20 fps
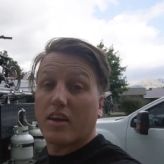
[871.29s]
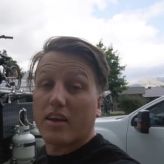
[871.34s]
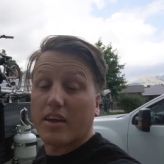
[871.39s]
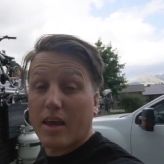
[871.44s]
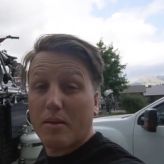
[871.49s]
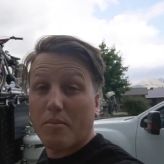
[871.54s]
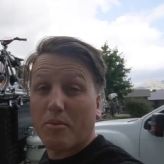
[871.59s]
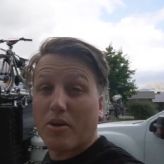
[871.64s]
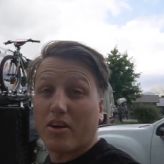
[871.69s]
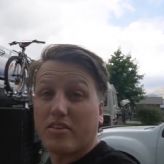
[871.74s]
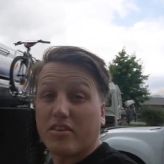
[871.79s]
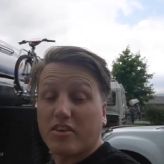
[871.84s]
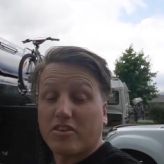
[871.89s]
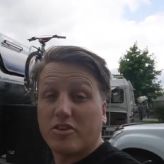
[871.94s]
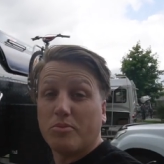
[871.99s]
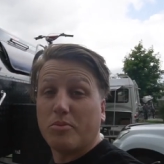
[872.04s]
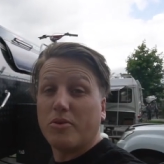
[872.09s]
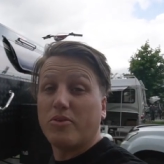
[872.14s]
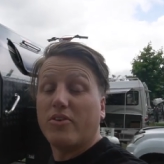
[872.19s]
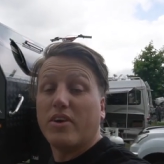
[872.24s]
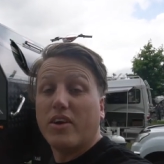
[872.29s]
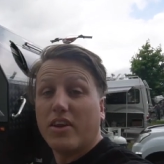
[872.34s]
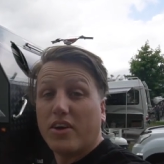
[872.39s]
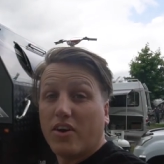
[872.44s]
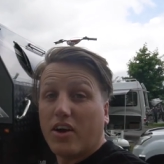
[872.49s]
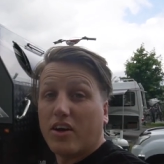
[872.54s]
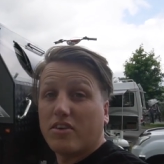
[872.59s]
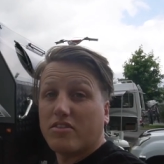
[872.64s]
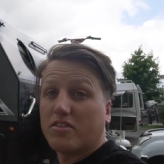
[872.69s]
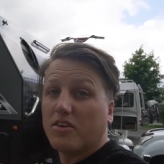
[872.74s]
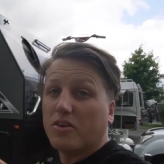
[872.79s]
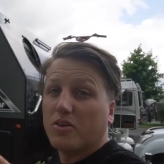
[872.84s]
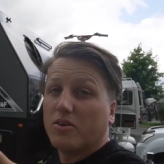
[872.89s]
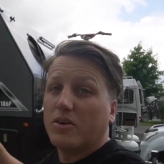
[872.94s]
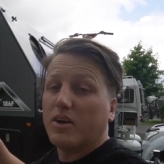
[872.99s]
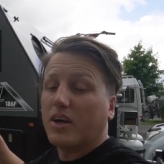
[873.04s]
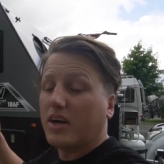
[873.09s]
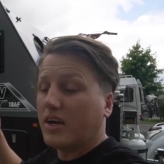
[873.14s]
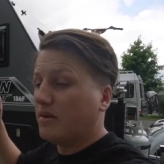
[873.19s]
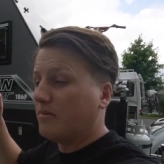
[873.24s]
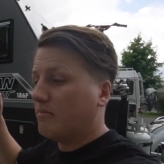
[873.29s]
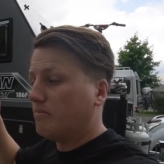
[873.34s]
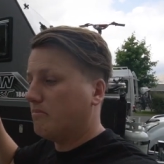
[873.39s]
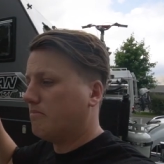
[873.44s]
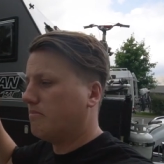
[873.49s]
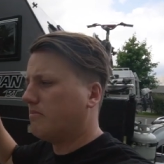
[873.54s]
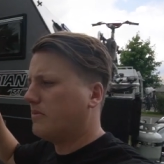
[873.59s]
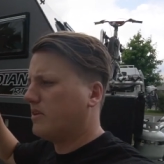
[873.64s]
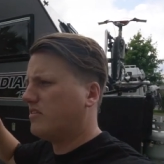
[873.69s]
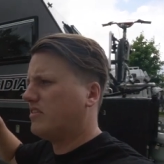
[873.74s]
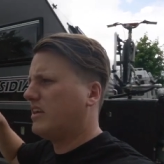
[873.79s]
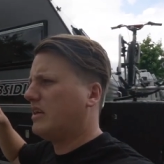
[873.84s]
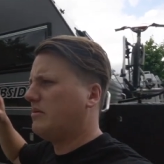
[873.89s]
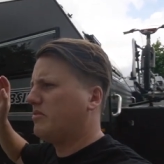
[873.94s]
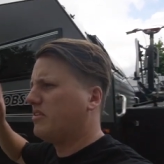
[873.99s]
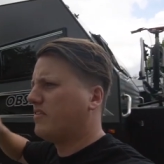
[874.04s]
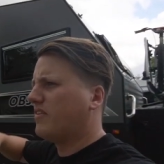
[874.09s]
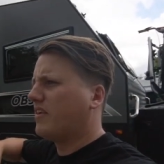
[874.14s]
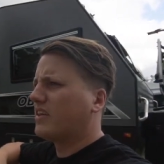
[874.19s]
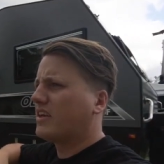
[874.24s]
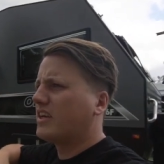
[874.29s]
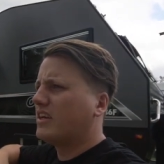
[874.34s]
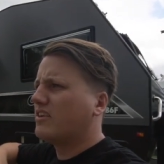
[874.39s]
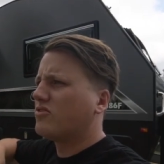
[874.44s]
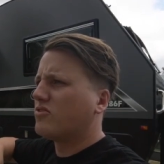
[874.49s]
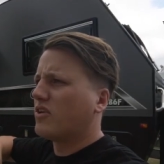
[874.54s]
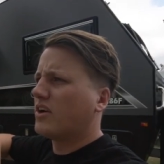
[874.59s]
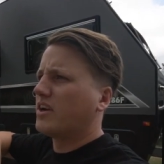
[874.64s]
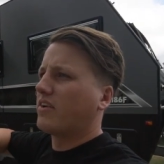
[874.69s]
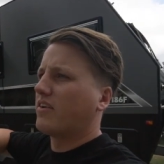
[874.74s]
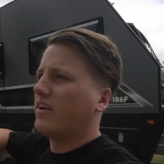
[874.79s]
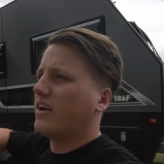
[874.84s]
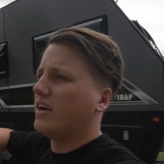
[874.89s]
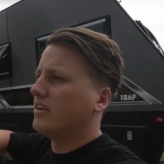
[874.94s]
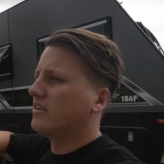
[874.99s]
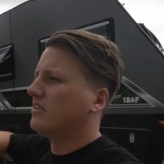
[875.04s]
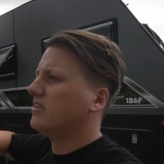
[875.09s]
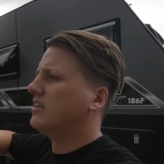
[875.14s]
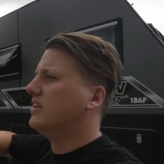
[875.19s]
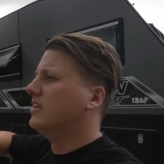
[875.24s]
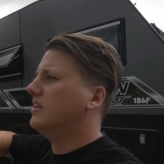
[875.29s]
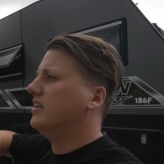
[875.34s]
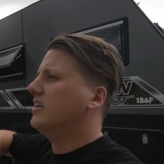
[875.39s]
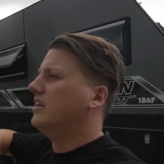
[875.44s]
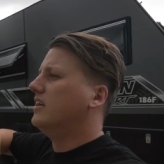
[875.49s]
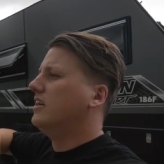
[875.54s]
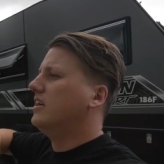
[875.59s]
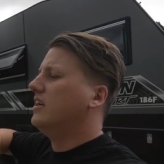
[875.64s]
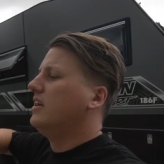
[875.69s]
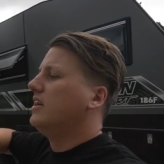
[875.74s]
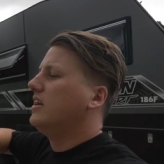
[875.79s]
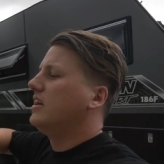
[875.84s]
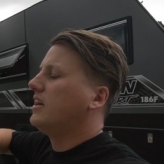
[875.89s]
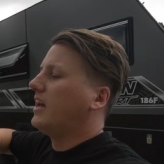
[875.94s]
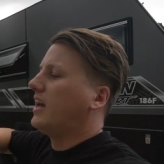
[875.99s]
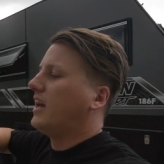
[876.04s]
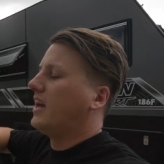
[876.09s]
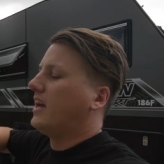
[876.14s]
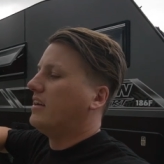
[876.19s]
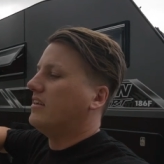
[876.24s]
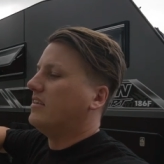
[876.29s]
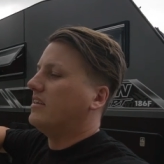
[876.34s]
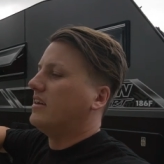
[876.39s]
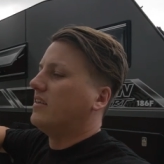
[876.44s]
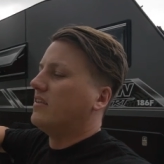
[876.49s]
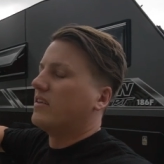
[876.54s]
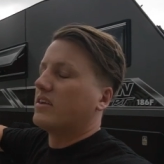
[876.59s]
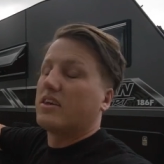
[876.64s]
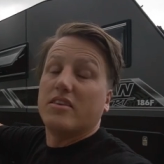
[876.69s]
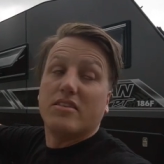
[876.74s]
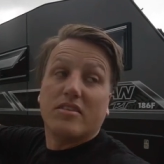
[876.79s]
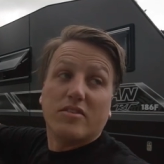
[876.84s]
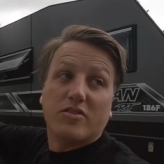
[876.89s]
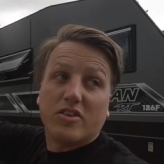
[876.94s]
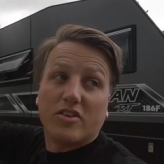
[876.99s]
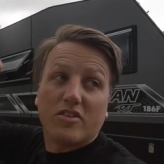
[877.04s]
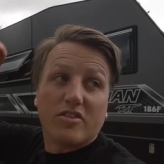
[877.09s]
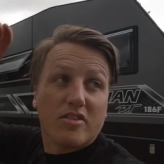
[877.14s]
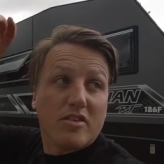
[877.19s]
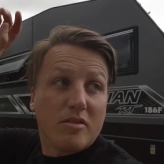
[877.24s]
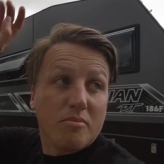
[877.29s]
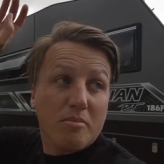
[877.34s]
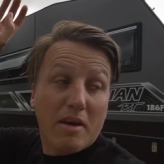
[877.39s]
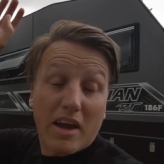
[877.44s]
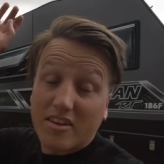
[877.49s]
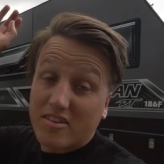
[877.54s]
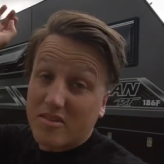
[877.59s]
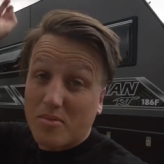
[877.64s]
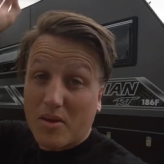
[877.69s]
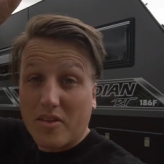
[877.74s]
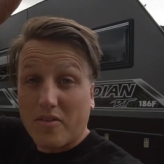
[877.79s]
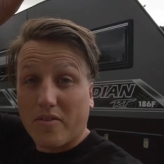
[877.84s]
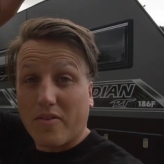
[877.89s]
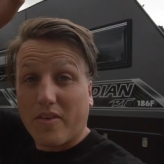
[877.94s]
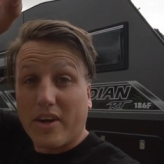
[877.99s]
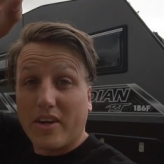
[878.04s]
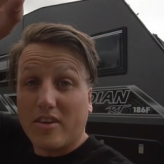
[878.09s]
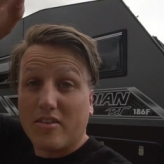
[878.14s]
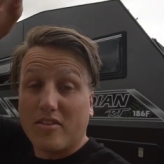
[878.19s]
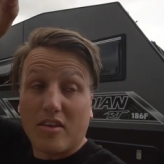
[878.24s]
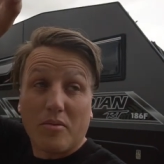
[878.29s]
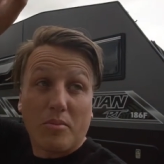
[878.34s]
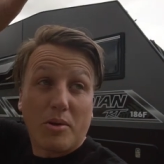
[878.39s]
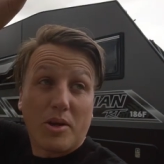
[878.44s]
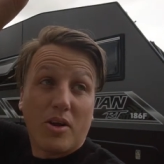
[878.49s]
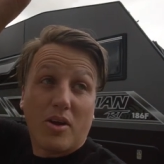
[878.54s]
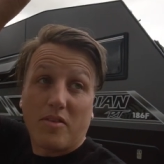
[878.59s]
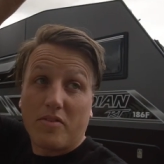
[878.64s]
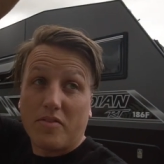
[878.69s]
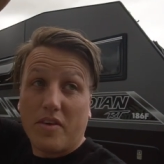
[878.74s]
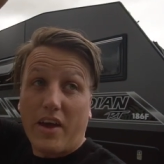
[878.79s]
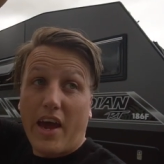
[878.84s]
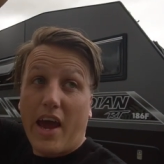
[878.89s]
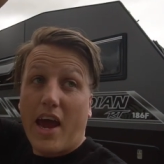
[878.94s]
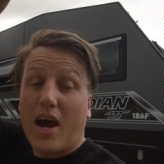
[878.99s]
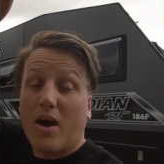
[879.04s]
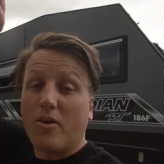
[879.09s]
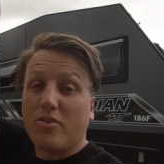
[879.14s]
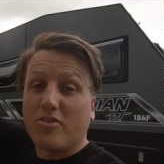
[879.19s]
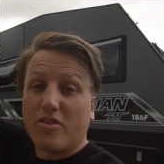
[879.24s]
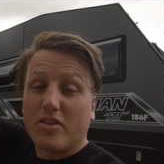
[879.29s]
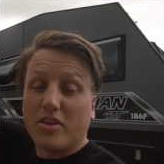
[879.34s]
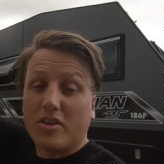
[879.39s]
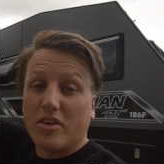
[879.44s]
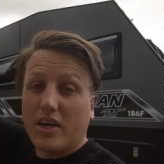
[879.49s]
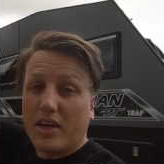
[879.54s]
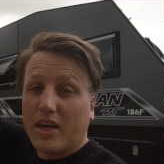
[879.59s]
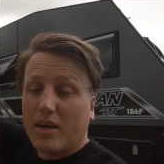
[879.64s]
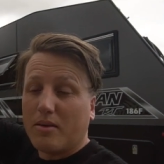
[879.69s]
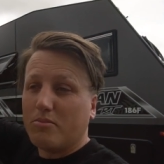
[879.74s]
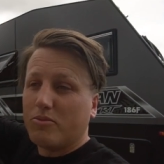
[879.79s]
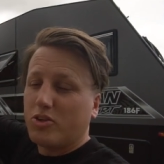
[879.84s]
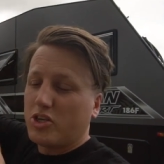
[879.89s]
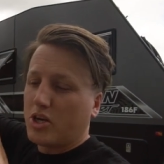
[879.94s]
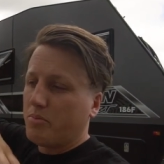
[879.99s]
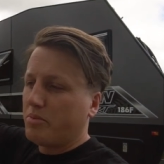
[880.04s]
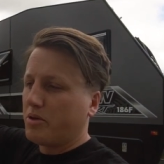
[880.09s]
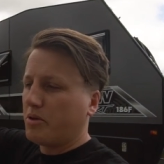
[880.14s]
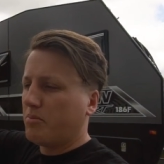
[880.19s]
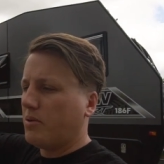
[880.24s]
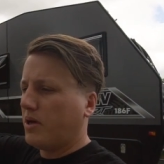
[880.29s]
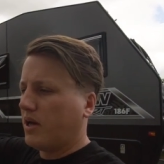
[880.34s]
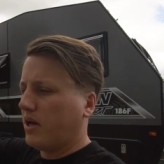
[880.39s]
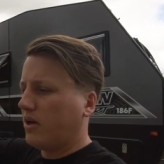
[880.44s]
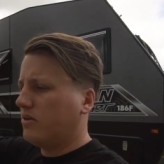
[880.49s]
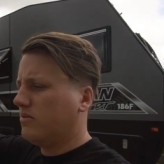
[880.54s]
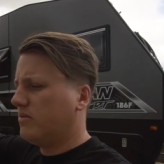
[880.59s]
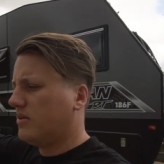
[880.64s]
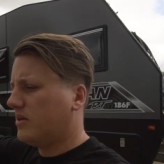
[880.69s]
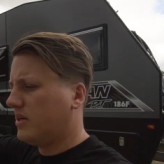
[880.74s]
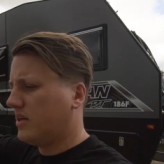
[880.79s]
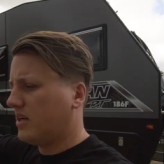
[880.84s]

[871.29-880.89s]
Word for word: uh, campground's actually been really nice though. Um, there's heaps of other kids running around and uh, the kids have just made some other friends. They've been off for hours on the um, jumping pillow.